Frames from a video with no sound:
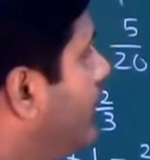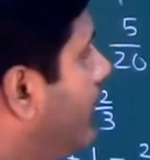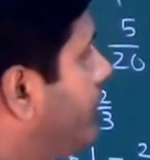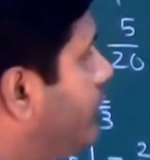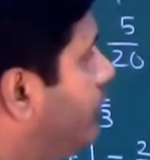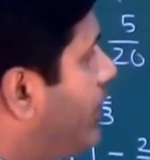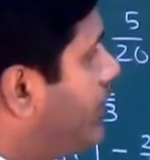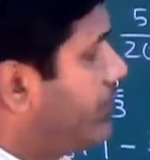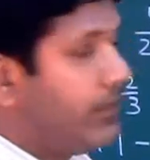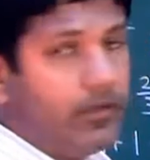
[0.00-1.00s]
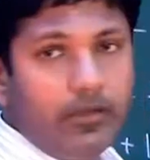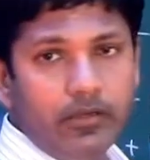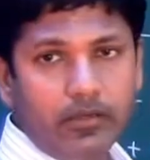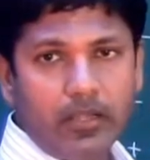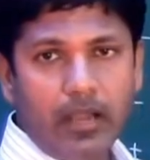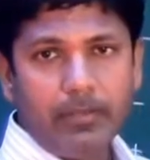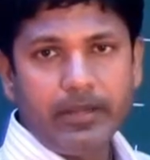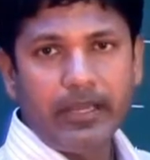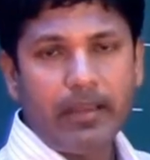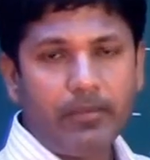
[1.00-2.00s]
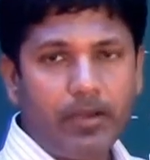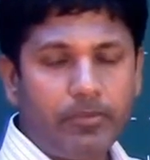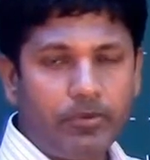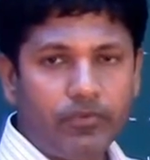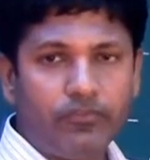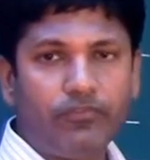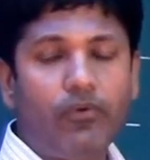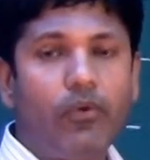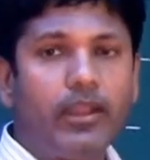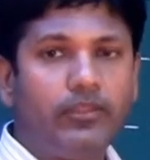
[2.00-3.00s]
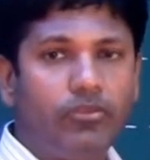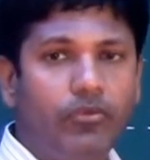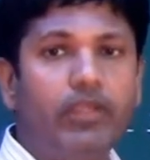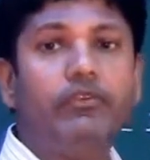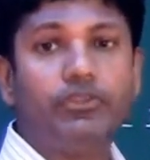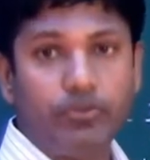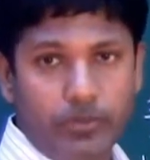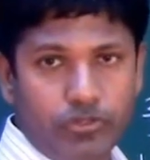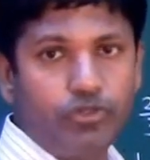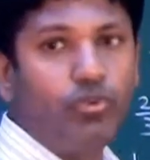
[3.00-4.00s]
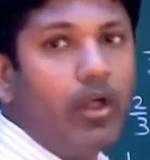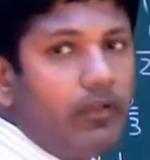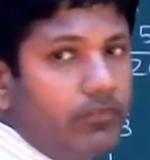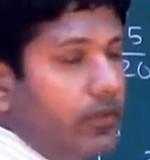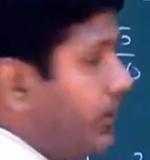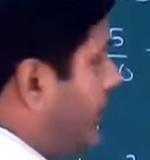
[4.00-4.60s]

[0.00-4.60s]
I have to find a common denominator between 4 and 3, which will be 12.